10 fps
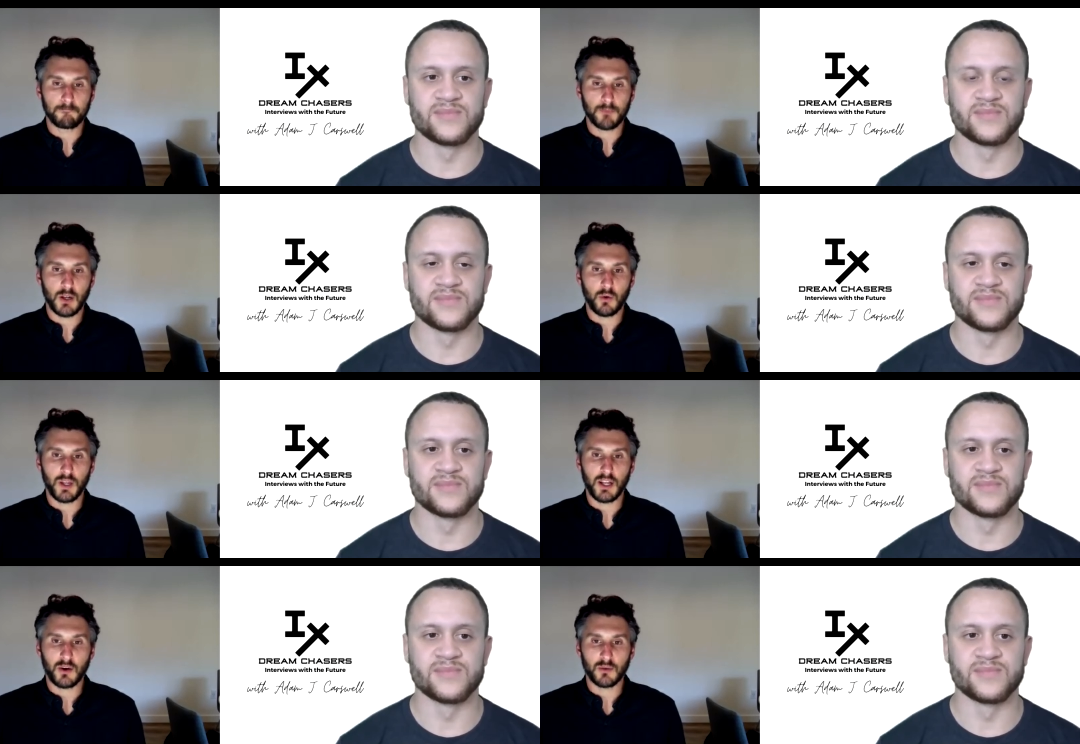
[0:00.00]
Speaker 1: you know, we
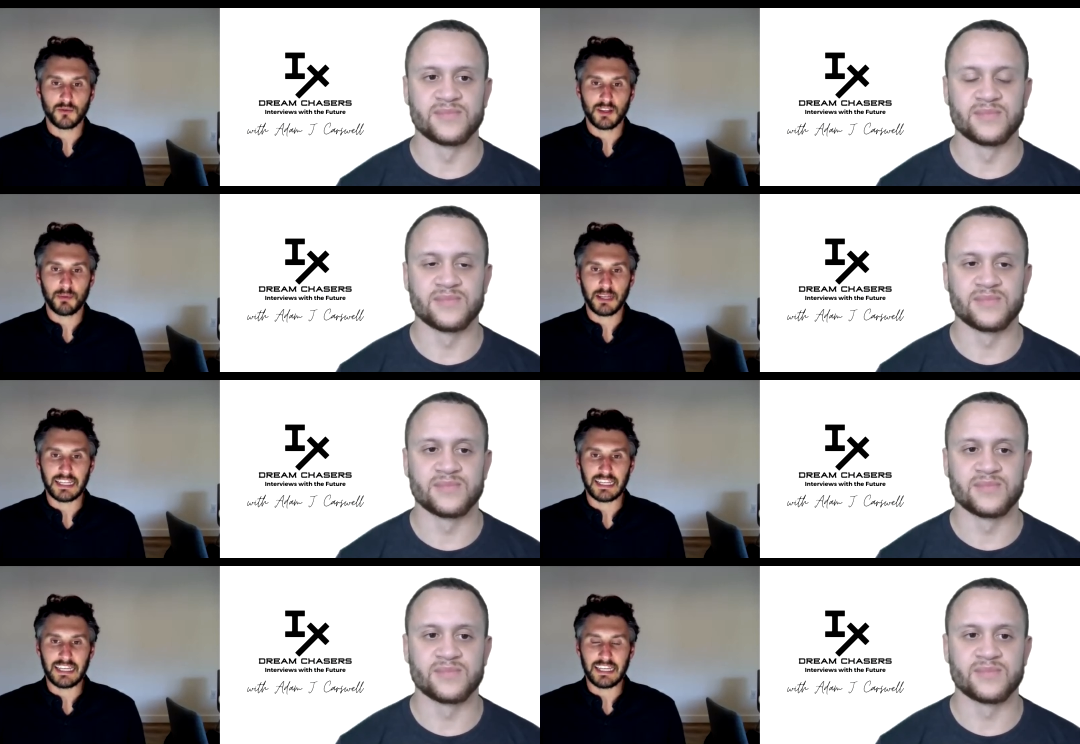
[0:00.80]
don't
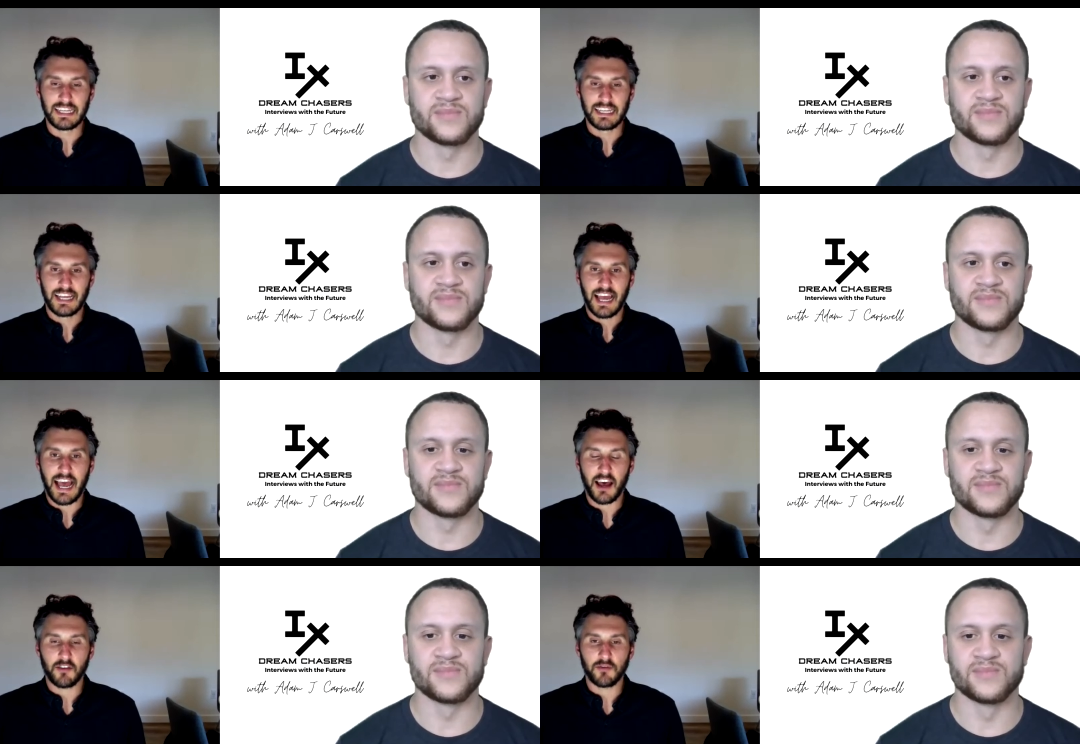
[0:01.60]
typically
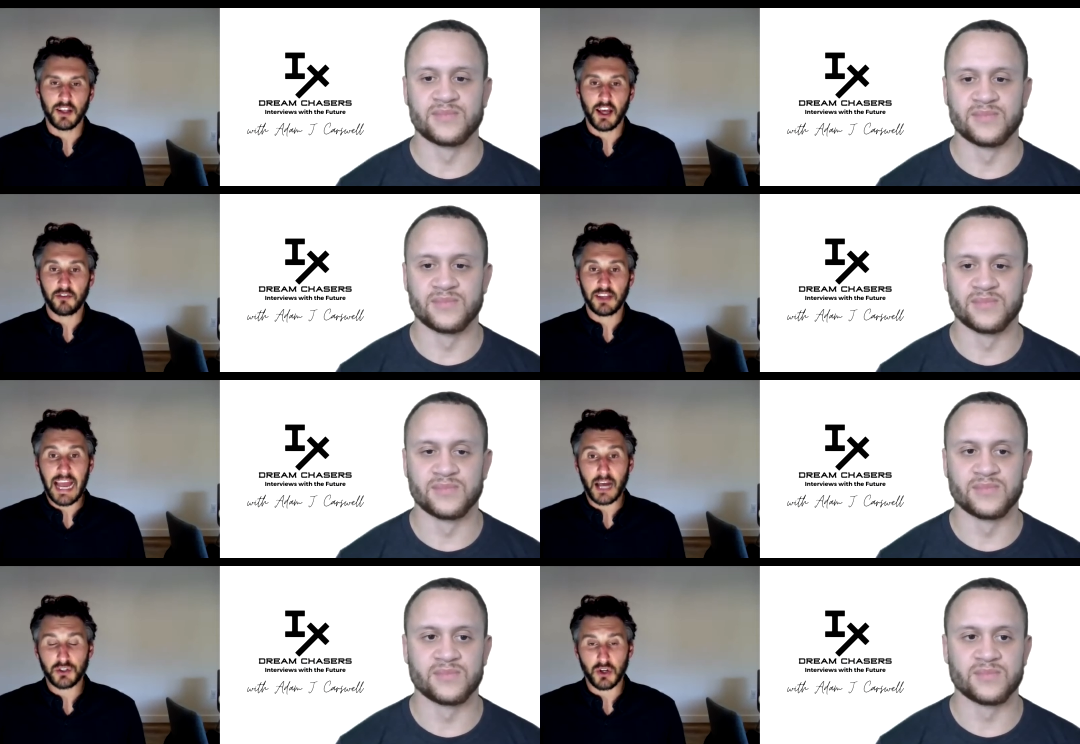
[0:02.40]
have enough
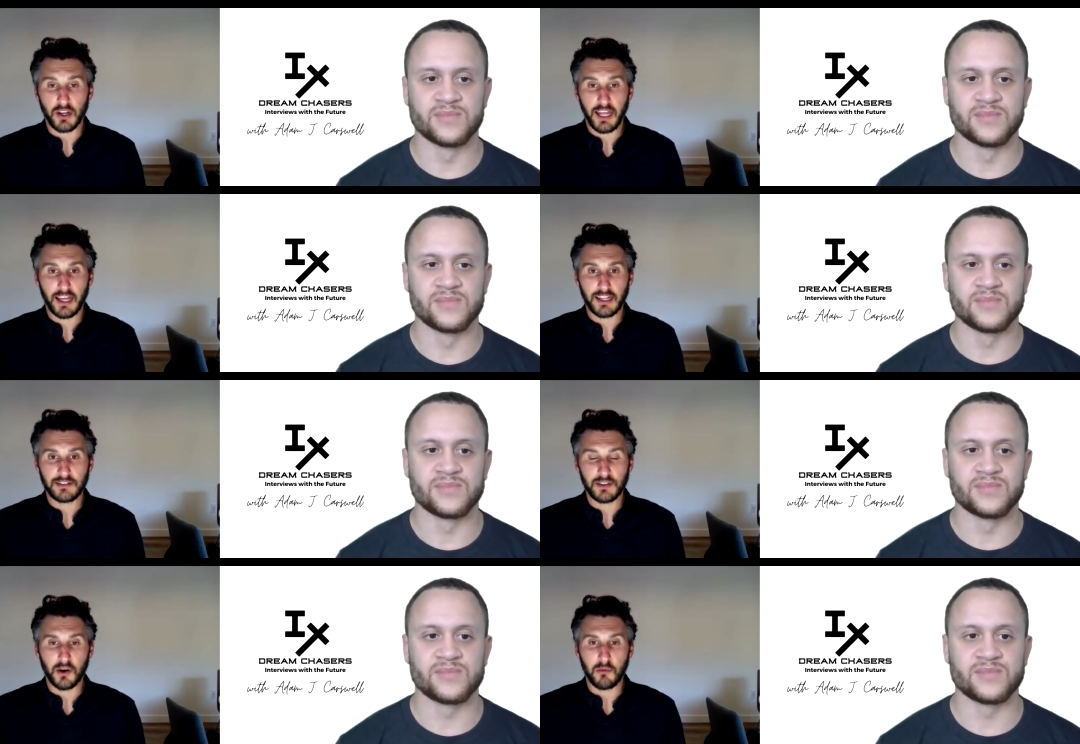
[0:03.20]
cash on hand
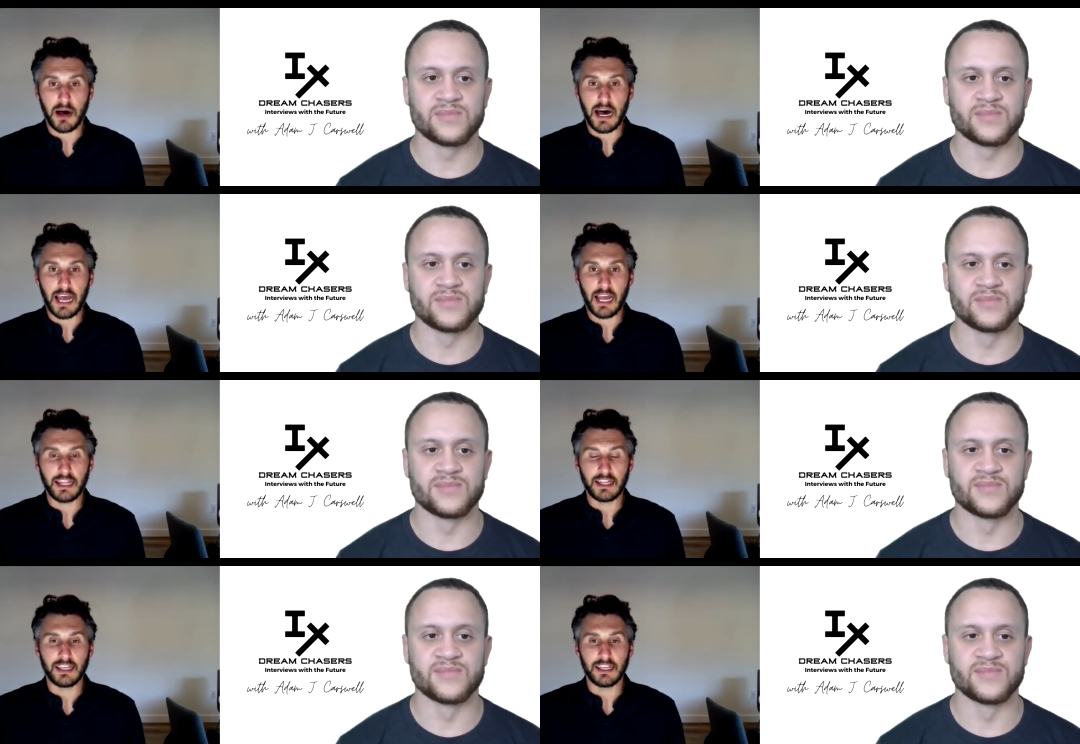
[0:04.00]
to go buy
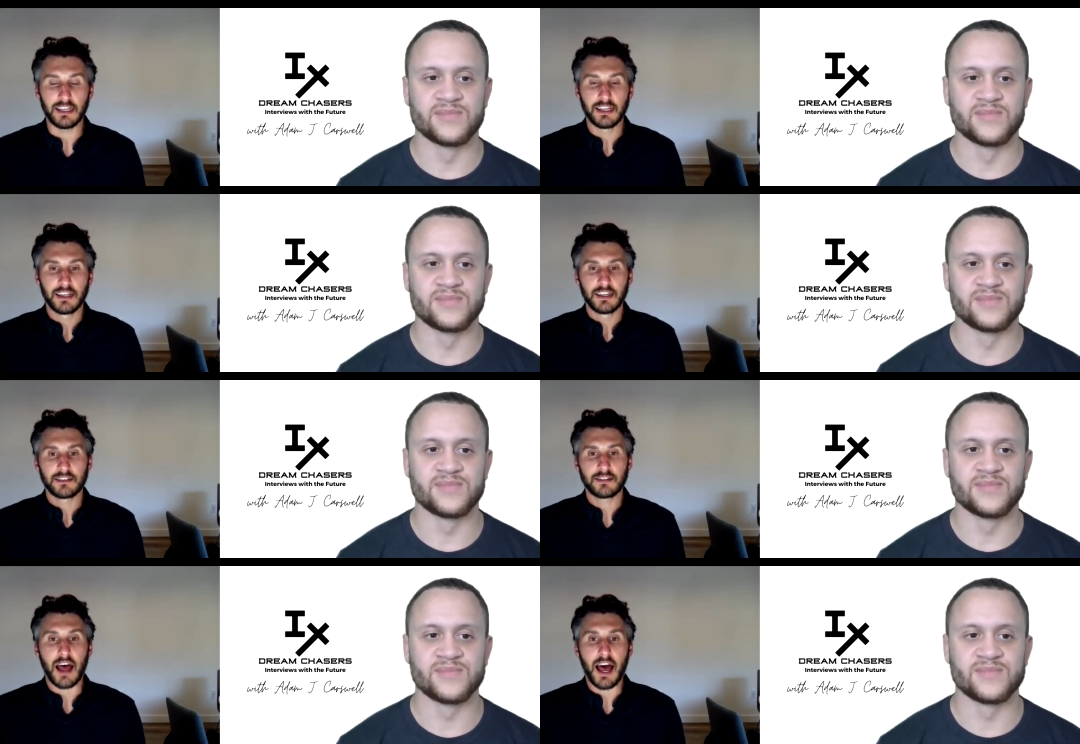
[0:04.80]
the
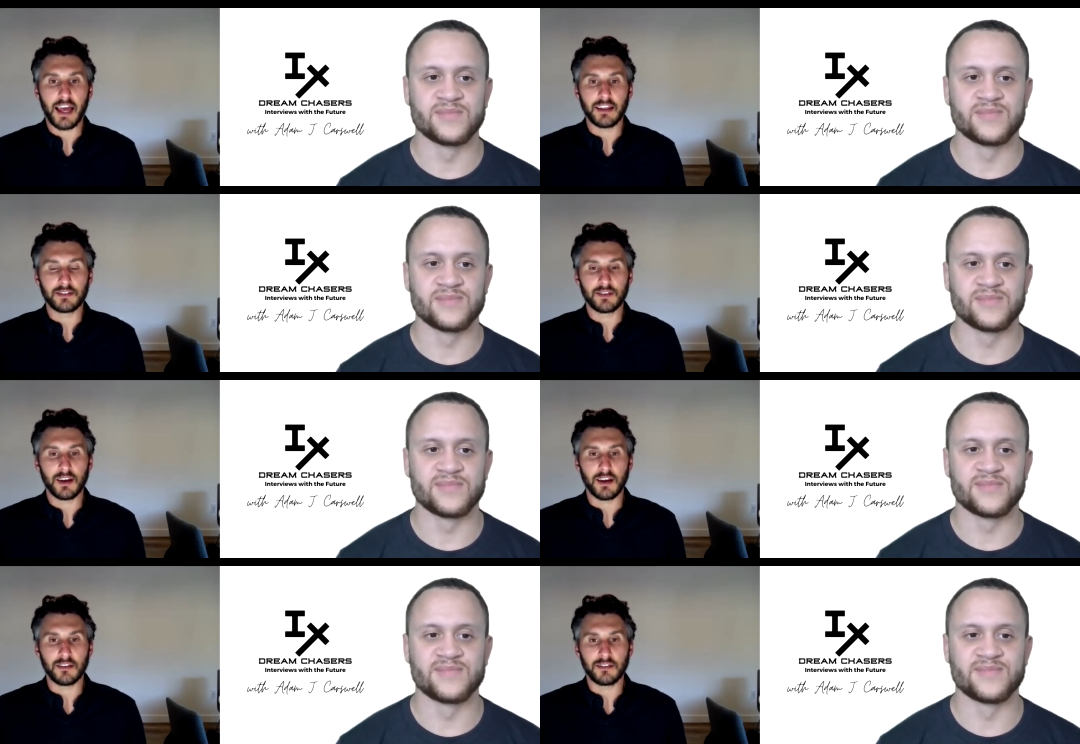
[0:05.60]
size
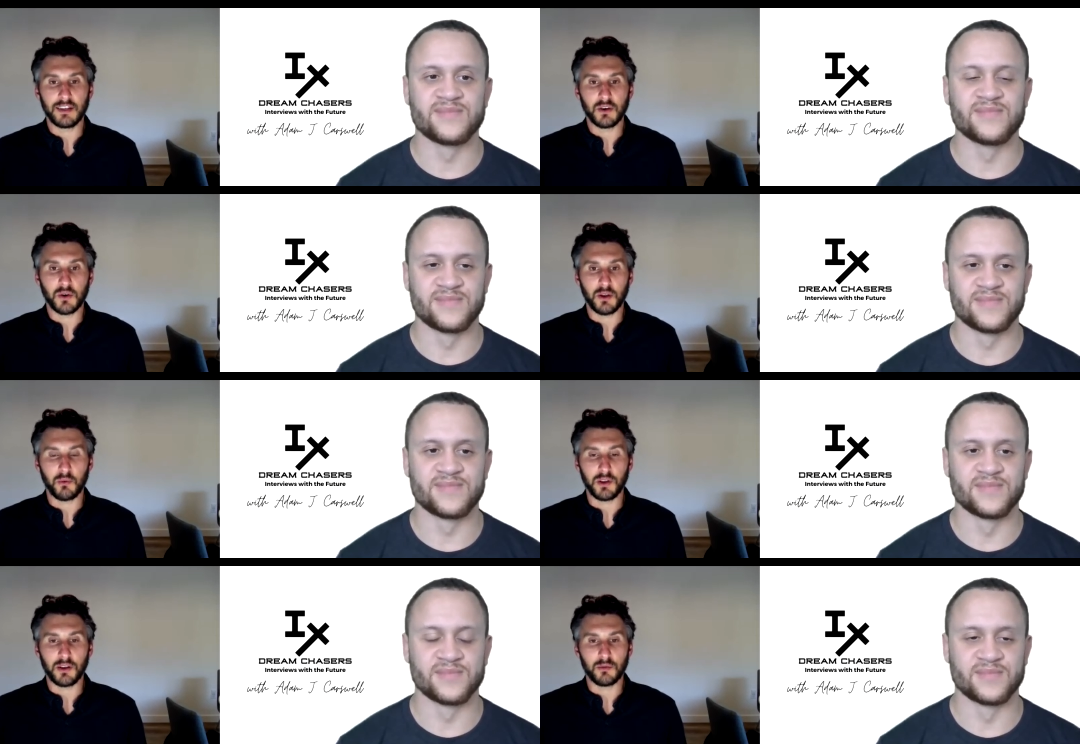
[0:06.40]
uh, deal that
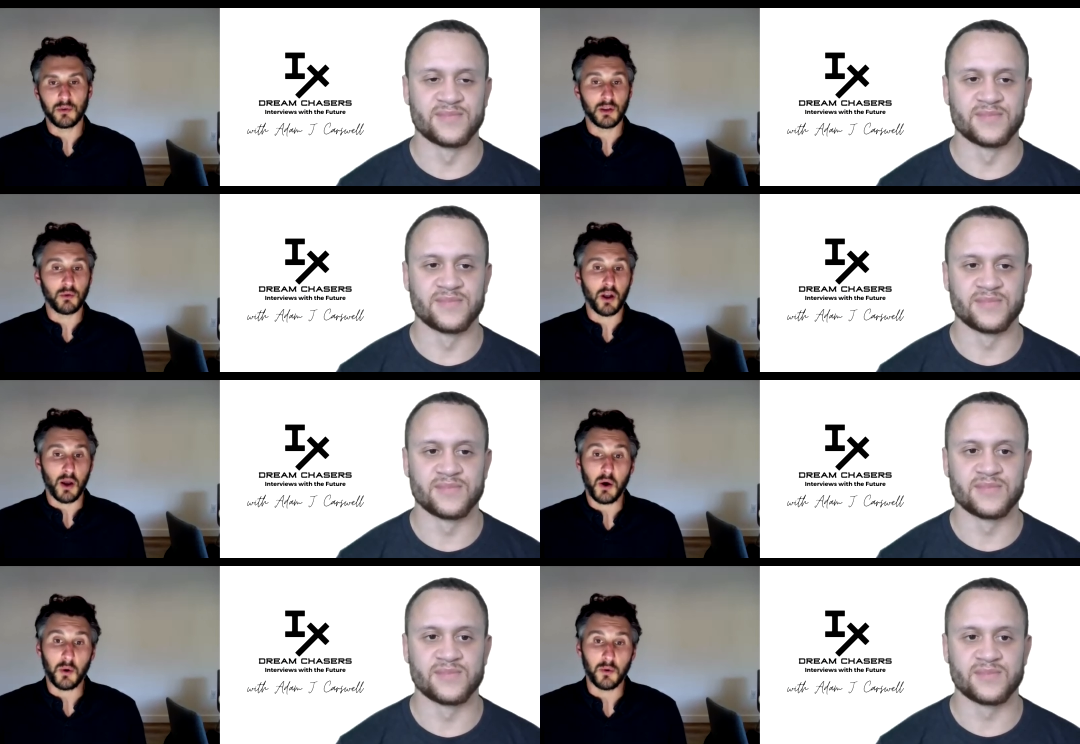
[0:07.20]
we really want to
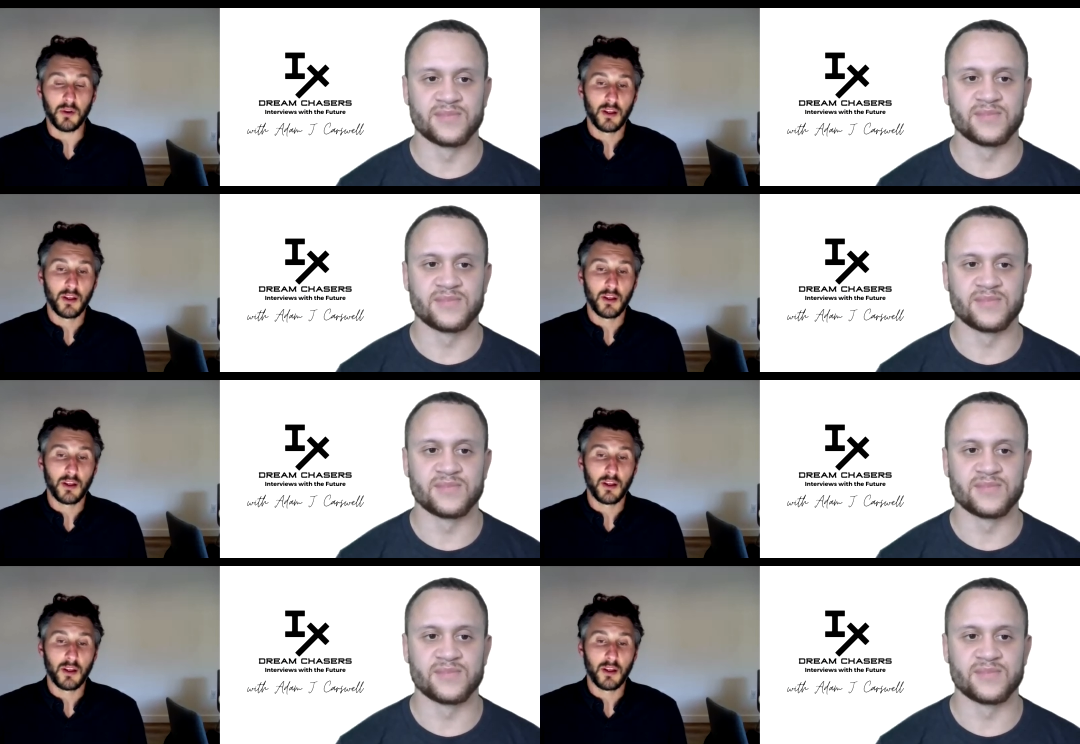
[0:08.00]
own.